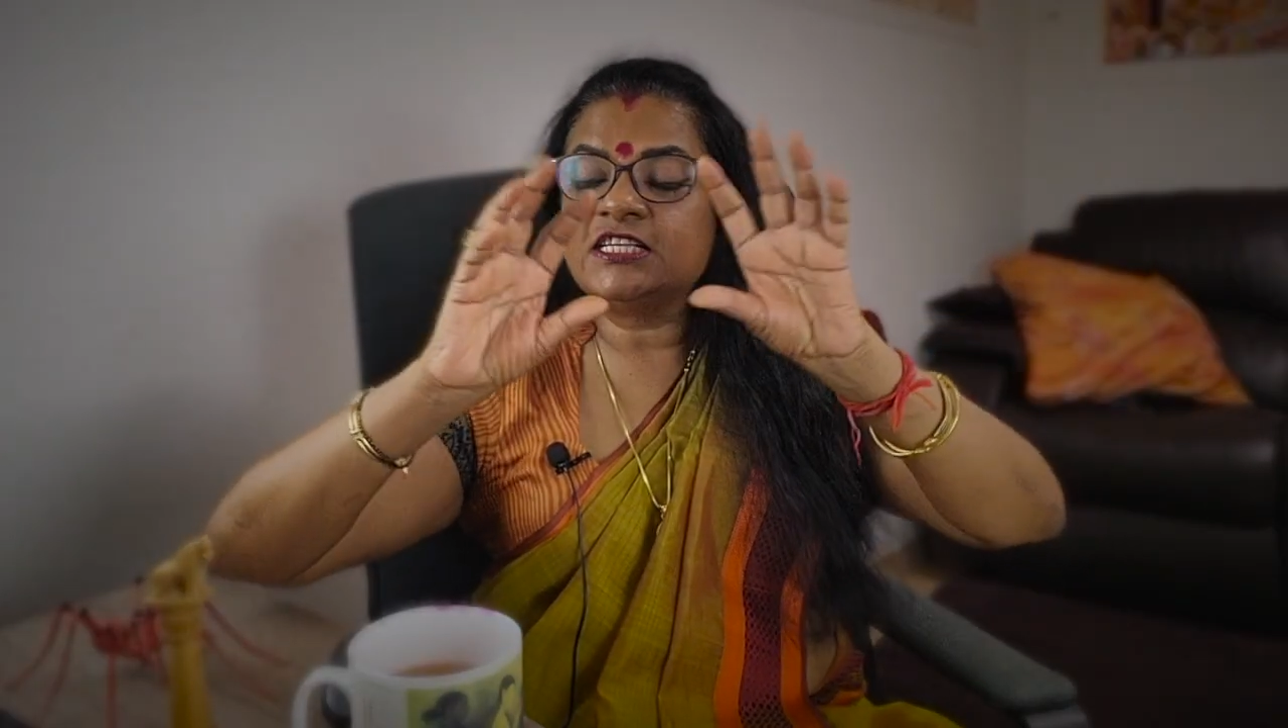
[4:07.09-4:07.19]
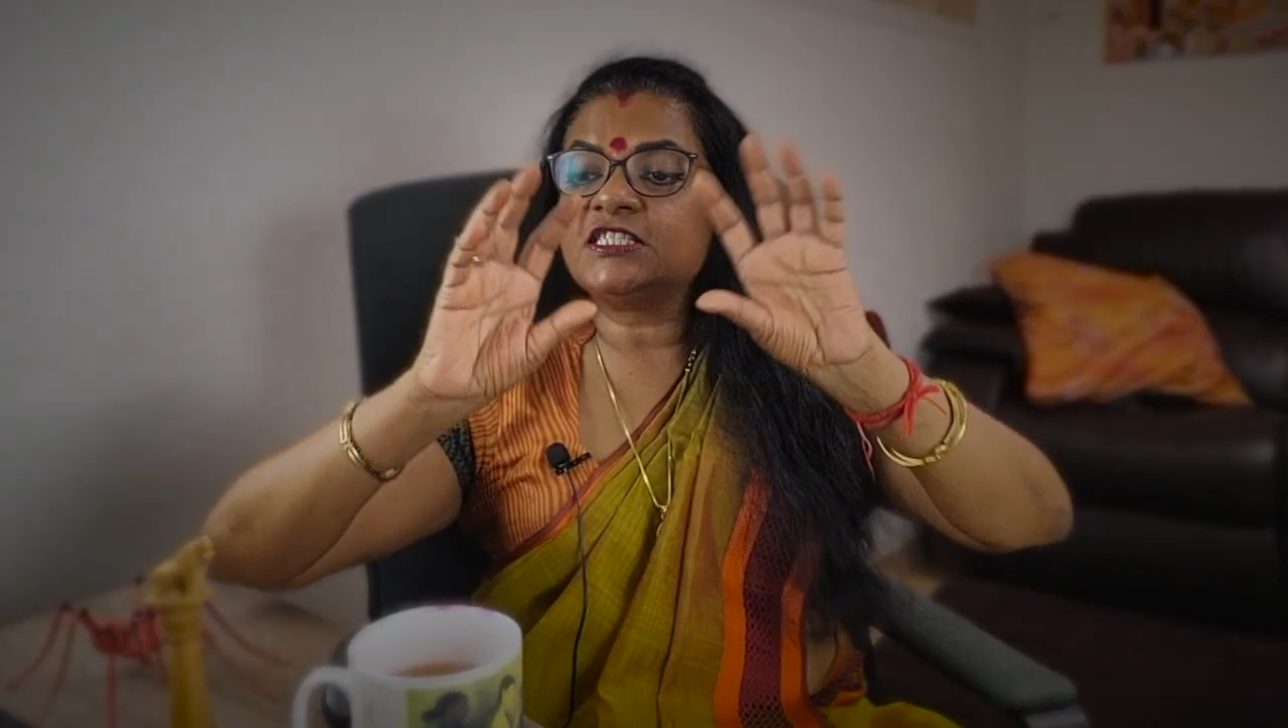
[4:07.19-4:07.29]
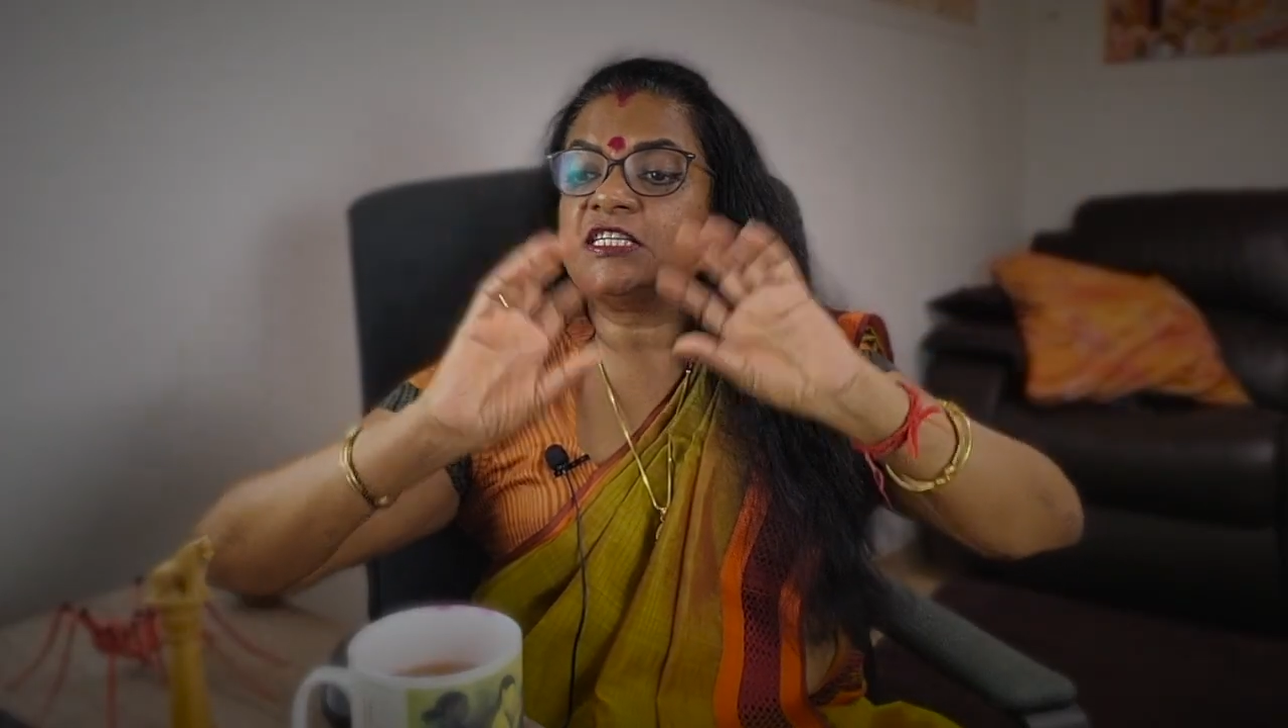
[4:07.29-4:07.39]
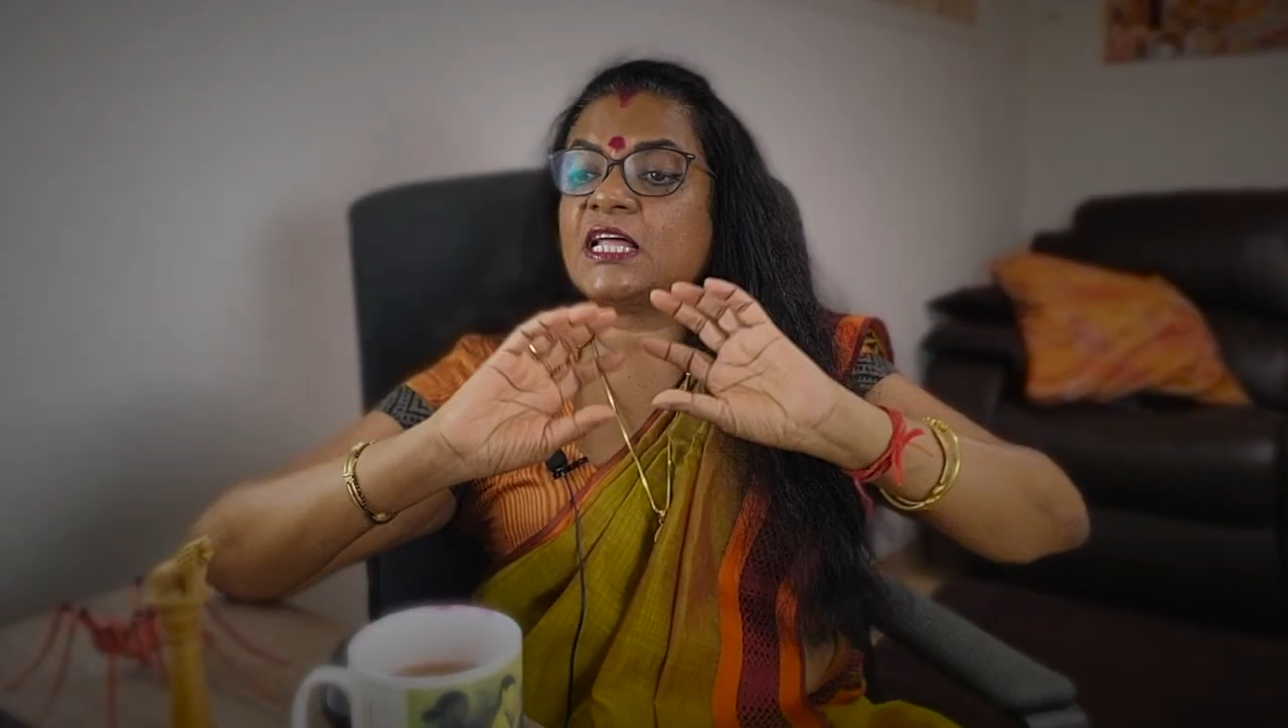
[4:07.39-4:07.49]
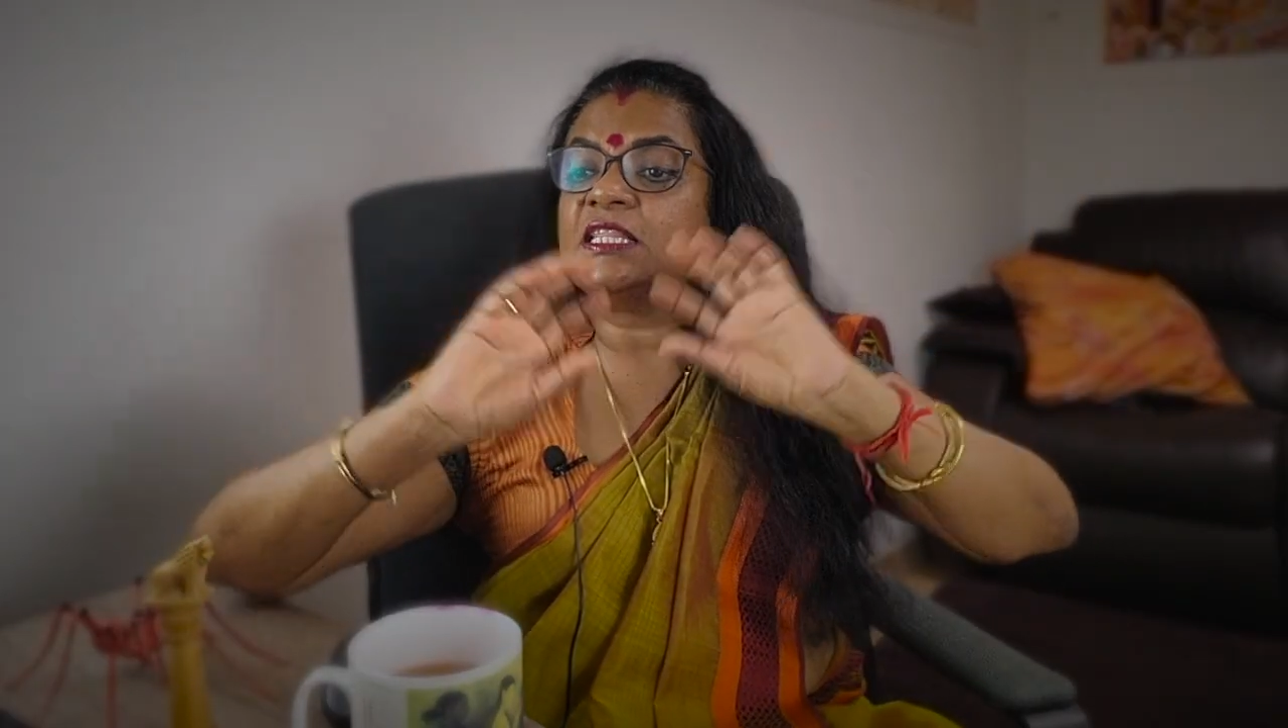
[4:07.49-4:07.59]

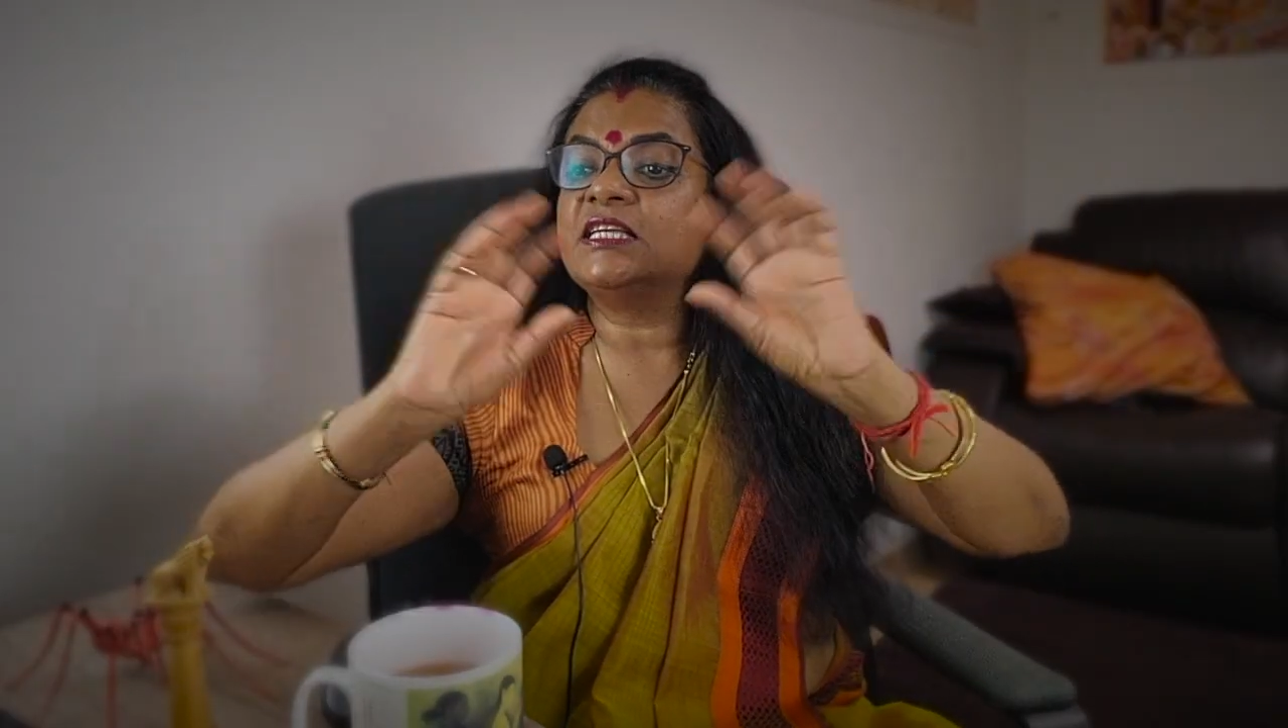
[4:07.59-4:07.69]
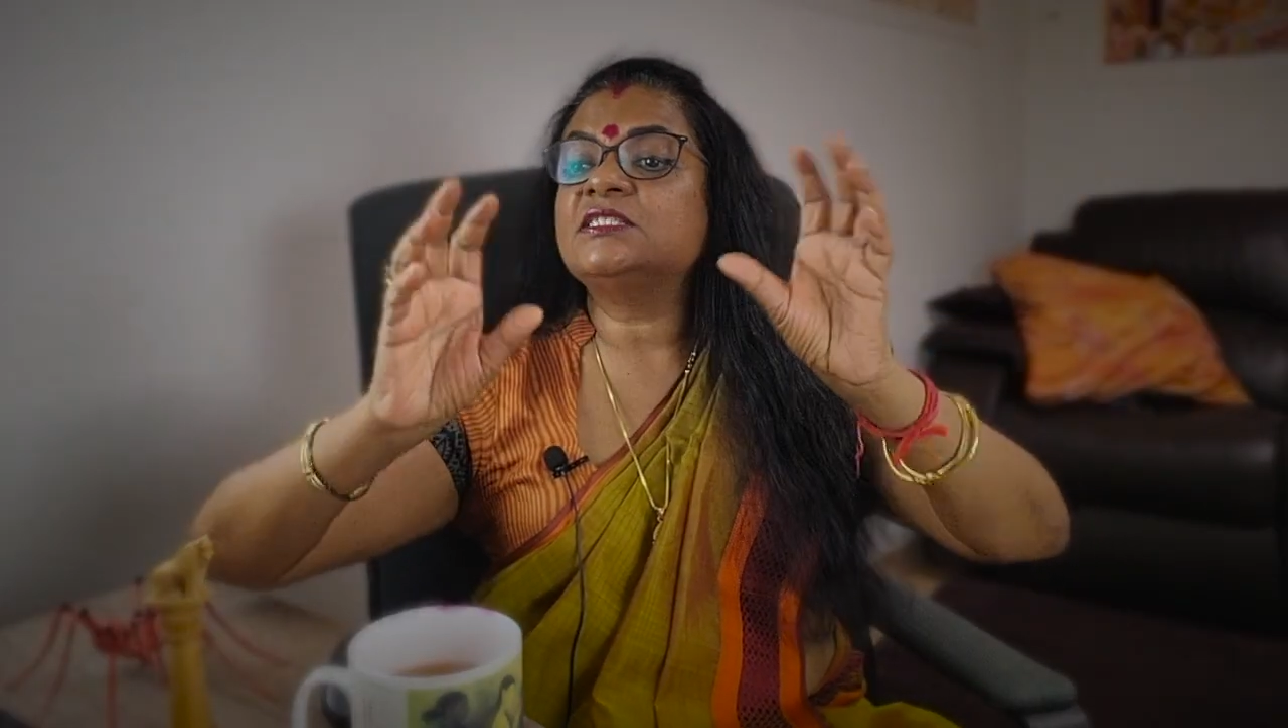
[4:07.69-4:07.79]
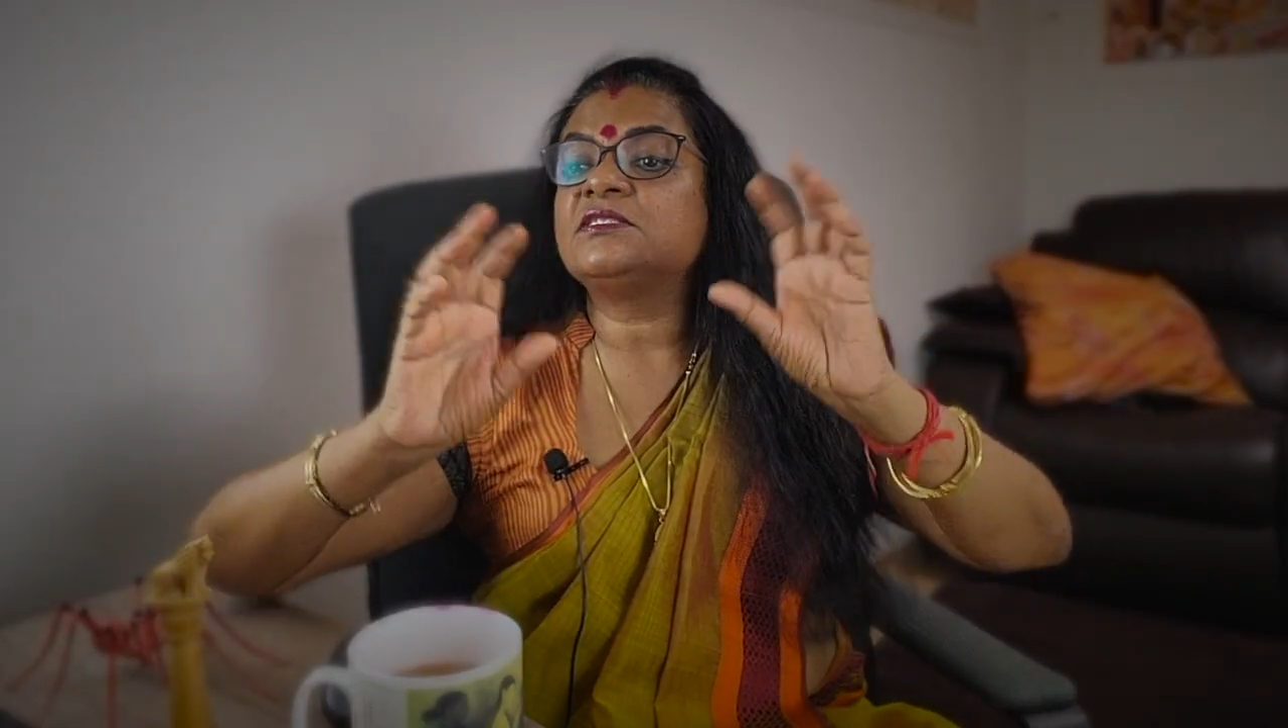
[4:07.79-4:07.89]
jatis